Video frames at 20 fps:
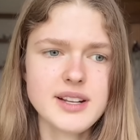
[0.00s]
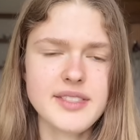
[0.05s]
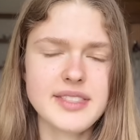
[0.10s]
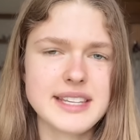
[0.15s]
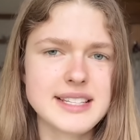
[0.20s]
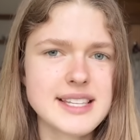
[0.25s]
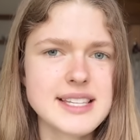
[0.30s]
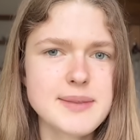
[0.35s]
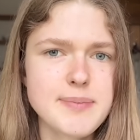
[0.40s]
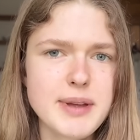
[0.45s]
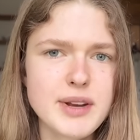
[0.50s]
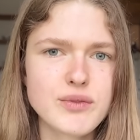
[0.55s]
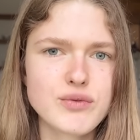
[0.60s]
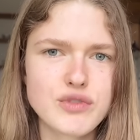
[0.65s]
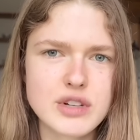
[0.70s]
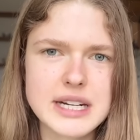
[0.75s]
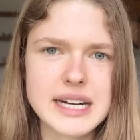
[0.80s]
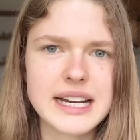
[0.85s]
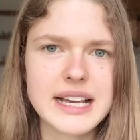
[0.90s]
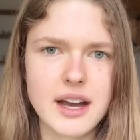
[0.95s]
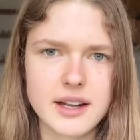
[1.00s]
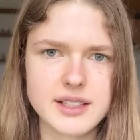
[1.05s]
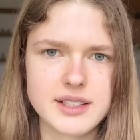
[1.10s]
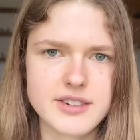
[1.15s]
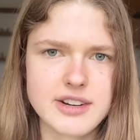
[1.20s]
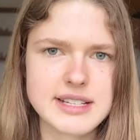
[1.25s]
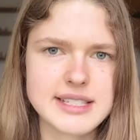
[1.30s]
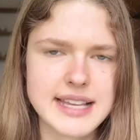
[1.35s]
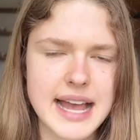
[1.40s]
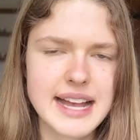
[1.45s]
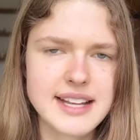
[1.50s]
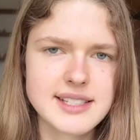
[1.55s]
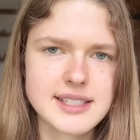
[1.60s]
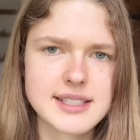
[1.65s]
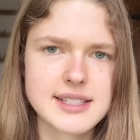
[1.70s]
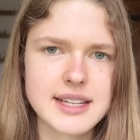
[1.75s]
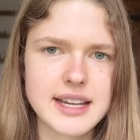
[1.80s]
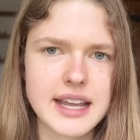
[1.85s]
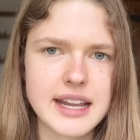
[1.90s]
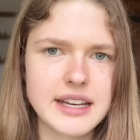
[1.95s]
This has been really
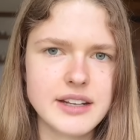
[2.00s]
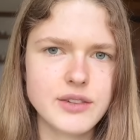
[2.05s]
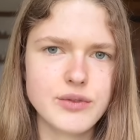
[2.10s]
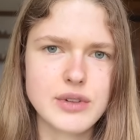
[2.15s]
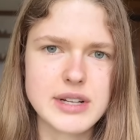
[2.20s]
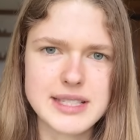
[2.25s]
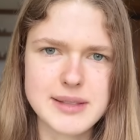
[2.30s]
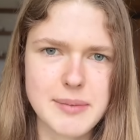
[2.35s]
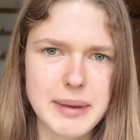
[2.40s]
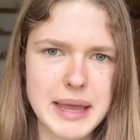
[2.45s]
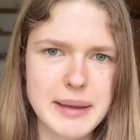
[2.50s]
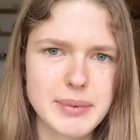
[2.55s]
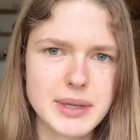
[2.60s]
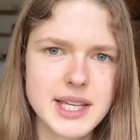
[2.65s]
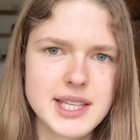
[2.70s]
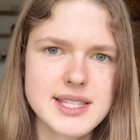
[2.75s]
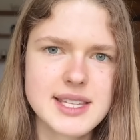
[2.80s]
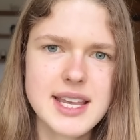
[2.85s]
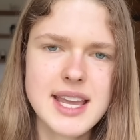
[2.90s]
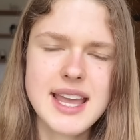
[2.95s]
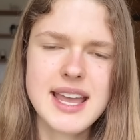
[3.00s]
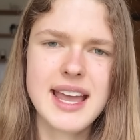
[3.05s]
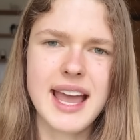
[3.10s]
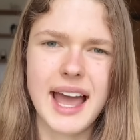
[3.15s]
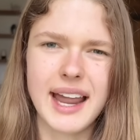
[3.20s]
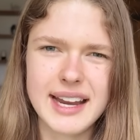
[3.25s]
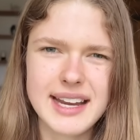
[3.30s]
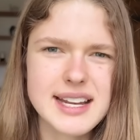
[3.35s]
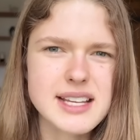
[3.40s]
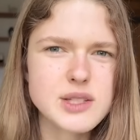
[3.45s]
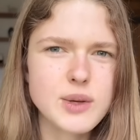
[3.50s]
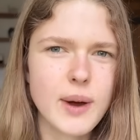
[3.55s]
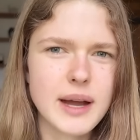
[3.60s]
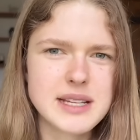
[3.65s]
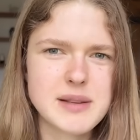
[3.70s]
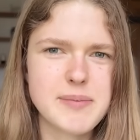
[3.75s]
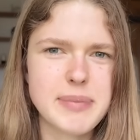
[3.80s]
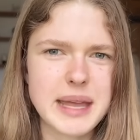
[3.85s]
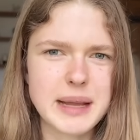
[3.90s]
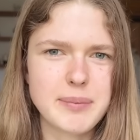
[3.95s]
underassessed in recent papers, and it is
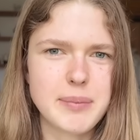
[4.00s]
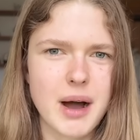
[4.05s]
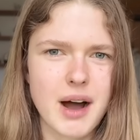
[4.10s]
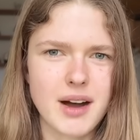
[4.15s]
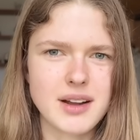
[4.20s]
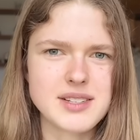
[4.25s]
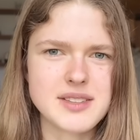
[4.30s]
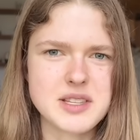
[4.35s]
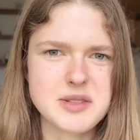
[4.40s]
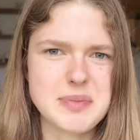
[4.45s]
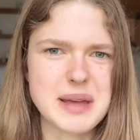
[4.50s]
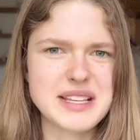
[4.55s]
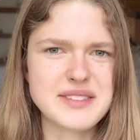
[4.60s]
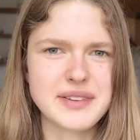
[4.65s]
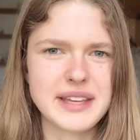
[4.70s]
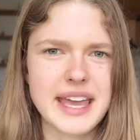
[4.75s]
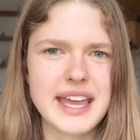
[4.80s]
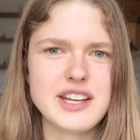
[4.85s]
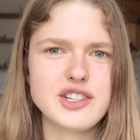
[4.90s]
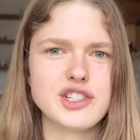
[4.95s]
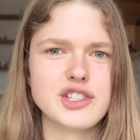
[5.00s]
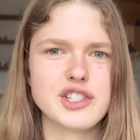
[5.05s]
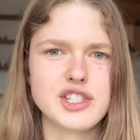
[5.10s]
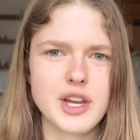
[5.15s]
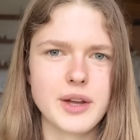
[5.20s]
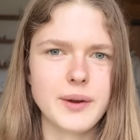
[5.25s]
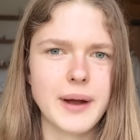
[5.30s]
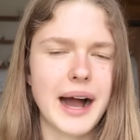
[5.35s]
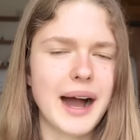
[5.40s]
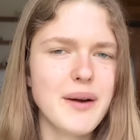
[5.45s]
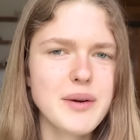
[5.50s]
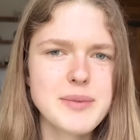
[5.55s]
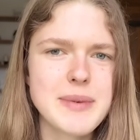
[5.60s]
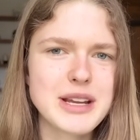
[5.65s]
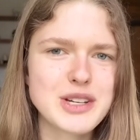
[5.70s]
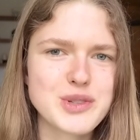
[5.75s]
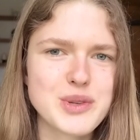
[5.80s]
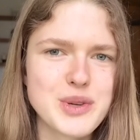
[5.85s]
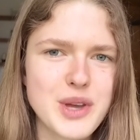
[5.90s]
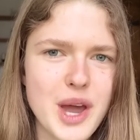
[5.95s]
quite a big part of the specification. So I would
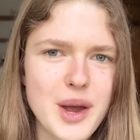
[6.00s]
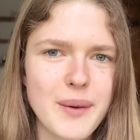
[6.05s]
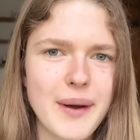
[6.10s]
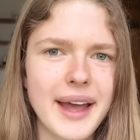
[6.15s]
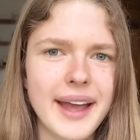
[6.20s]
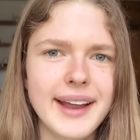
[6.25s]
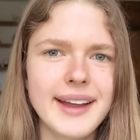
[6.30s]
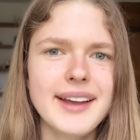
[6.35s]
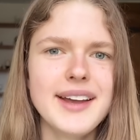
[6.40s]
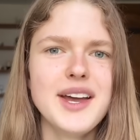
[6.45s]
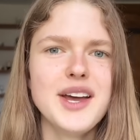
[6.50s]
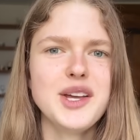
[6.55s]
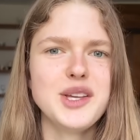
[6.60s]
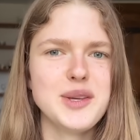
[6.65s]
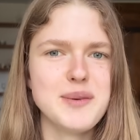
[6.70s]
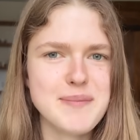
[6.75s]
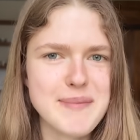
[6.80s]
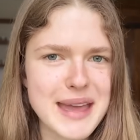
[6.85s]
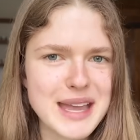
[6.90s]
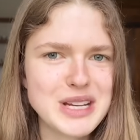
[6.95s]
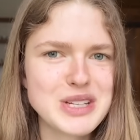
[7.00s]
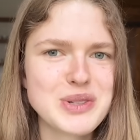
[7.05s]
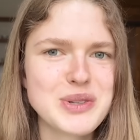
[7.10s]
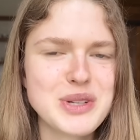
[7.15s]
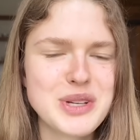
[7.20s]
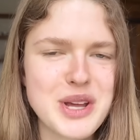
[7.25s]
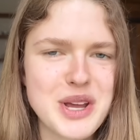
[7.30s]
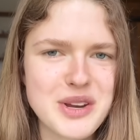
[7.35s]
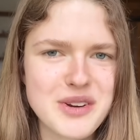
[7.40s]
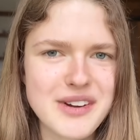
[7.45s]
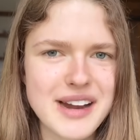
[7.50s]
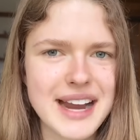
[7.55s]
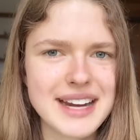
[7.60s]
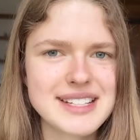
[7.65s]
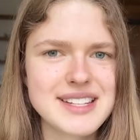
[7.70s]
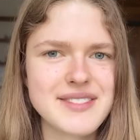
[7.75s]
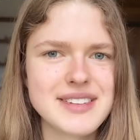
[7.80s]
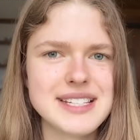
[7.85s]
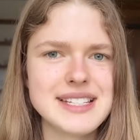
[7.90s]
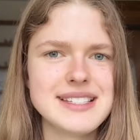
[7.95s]
make sure you go away, you make sure you know your
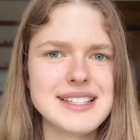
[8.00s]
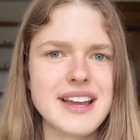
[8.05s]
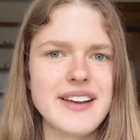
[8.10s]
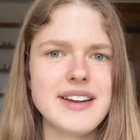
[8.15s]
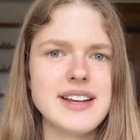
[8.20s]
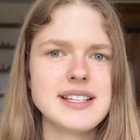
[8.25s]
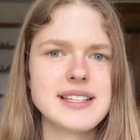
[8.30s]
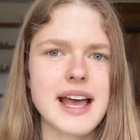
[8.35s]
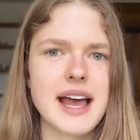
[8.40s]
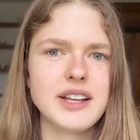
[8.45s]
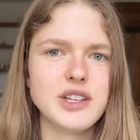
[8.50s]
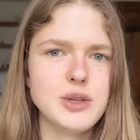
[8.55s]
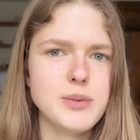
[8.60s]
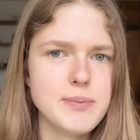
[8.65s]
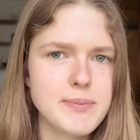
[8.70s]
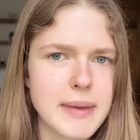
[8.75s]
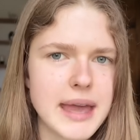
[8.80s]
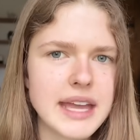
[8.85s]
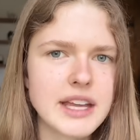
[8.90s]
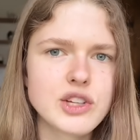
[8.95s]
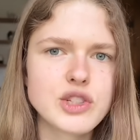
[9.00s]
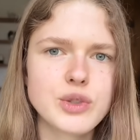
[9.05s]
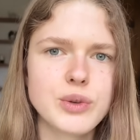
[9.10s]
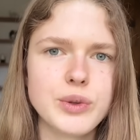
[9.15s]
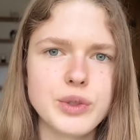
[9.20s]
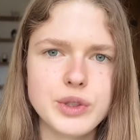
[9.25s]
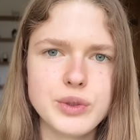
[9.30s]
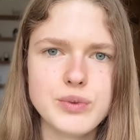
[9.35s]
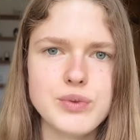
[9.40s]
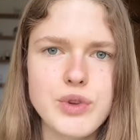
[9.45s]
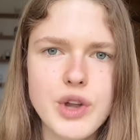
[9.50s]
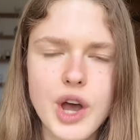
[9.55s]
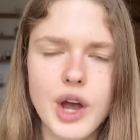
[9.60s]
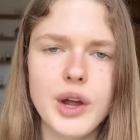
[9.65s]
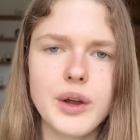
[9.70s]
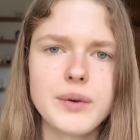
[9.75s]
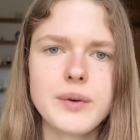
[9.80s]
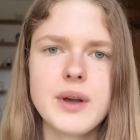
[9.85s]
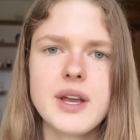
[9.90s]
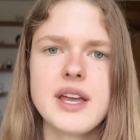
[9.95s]
reactivity series, and you make sure you
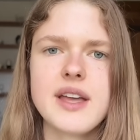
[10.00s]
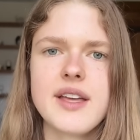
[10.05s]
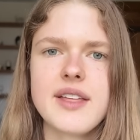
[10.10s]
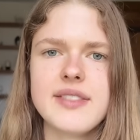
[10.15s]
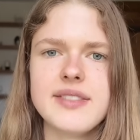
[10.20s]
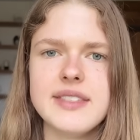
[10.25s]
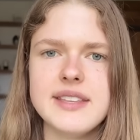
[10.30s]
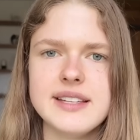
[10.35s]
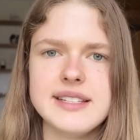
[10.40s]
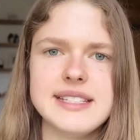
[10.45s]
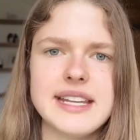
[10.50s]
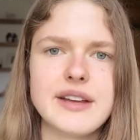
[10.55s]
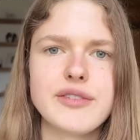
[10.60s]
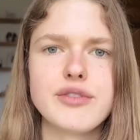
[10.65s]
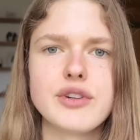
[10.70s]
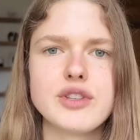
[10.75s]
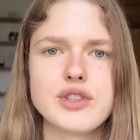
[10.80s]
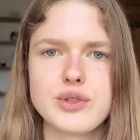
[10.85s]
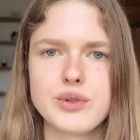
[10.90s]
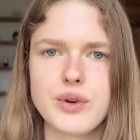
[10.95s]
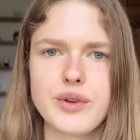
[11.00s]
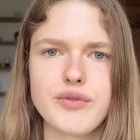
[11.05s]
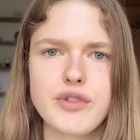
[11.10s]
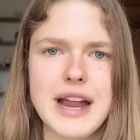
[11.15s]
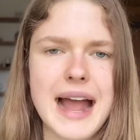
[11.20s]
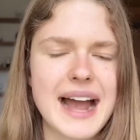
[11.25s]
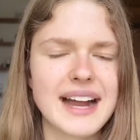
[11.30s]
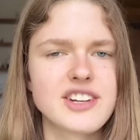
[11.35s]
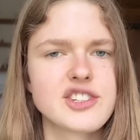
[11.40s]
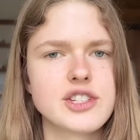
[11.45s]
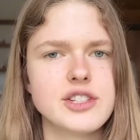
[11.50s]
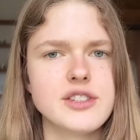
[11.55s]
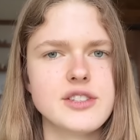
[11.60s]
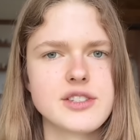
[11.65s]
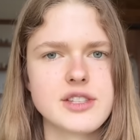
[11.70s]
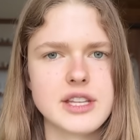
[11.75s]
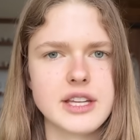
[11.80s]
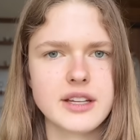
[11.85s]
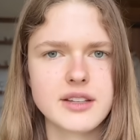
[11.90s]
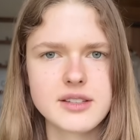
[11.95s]
know the different sort of
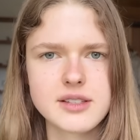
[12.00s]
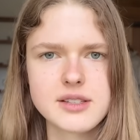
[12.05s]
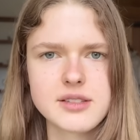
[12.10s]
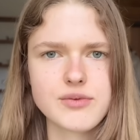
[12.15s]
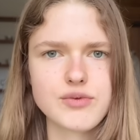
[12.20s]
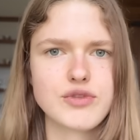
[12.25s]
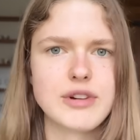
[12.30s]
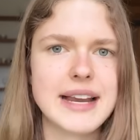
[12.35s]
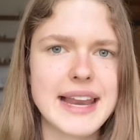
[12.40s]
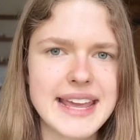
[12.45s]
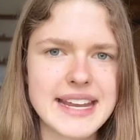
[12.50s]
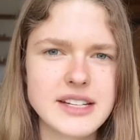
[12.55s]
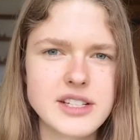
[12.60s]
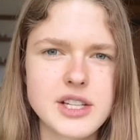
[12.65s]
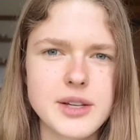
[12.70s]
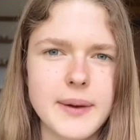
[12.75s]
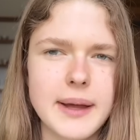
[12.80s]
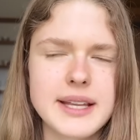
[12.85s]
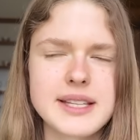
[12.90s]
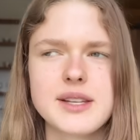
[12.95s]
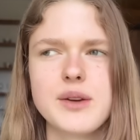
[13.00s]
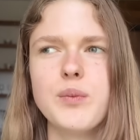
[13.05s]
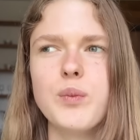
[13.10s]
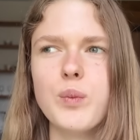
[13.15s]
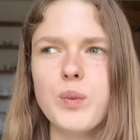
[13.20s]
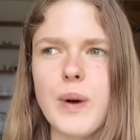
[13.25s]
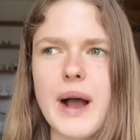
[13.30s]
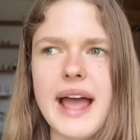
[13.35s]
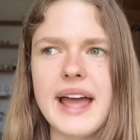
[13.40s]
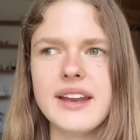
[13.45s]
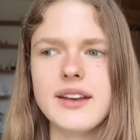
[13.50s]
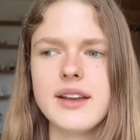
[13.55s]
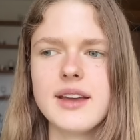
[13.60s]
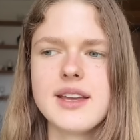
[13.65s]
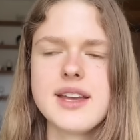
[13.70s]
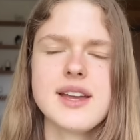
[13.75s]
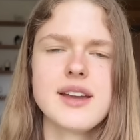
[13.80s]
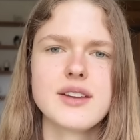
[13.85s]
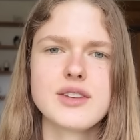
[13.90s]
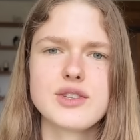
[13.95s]
reactions that relate to it and when
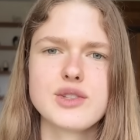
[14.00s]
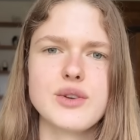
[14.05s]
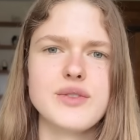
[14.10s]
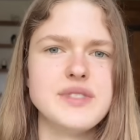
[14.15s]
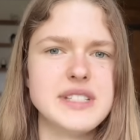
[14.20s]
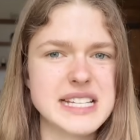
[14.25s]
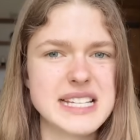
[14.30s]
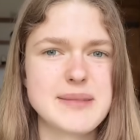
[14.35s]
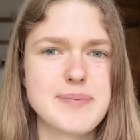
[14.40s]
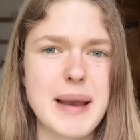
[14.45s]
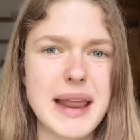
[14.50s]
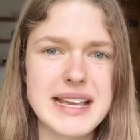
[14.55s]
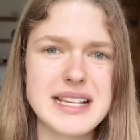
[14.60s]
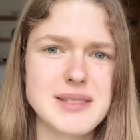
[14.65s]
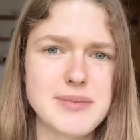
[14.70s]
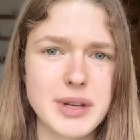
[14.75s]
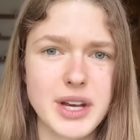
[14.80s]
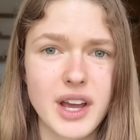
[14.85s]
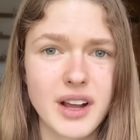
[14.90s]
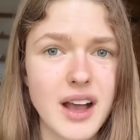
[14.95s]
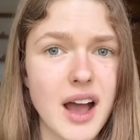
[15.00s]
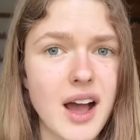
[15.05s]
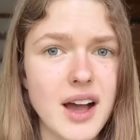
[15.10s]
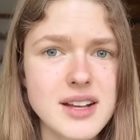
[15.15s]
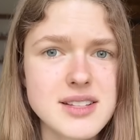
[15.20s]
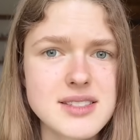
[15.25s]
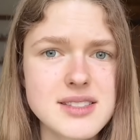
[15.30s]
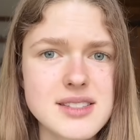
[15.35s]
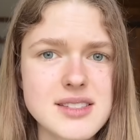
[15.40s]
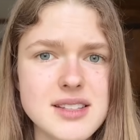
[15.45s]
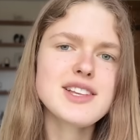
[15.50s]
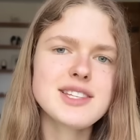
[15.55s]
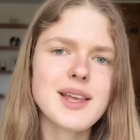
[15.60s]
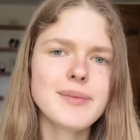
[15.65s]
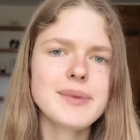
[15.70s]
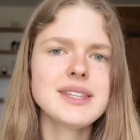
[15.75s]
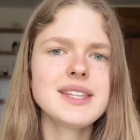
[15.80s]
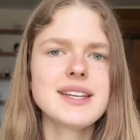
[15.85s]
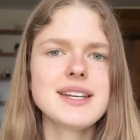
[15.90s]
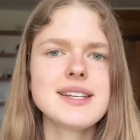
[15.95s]
sort of displacement occurs.
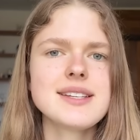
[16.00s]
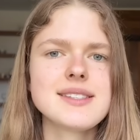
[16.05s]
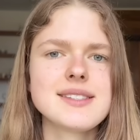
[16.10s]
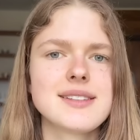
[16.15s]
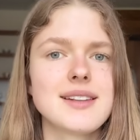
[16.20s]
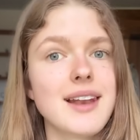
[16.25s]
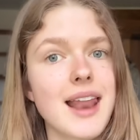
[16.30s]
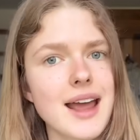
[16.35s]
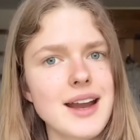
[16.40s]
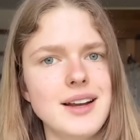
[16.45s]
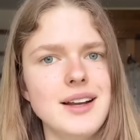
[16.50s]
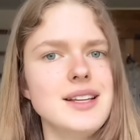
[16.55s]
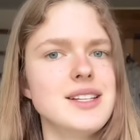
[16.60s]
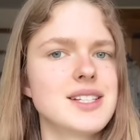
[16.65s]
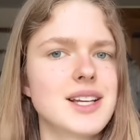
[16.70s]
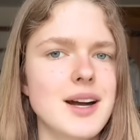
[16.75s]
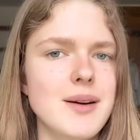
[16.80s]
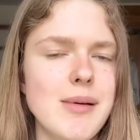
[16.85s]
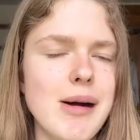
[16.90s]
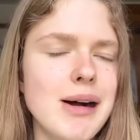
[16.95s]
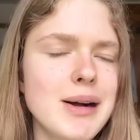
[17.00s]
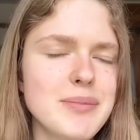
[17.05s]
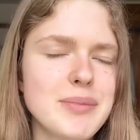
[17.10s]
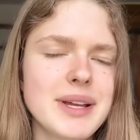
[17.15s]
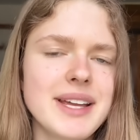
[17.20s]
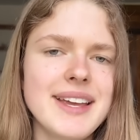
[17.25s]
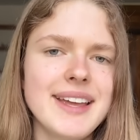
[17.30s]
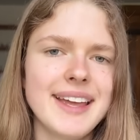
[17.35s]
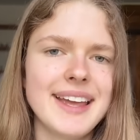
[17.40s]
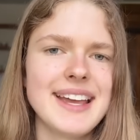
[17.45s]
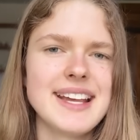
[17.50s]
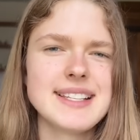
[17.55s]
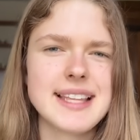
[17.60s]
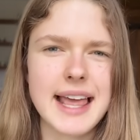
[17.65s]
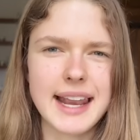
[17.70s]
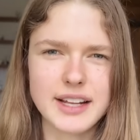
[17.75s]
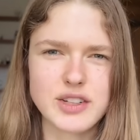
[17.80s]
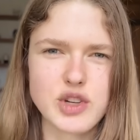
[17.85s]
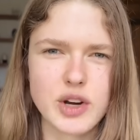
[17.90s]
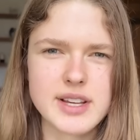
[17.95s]
Something that is likely to come up is
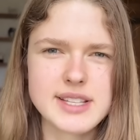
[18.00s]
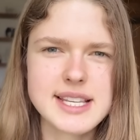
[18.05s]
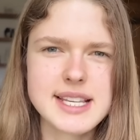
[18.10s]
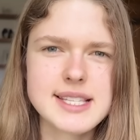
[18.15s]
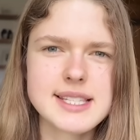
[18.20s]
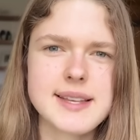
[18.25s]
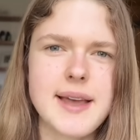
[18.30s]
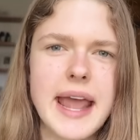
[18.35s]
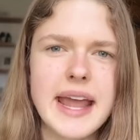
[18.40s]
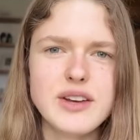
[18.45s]
electrolysis.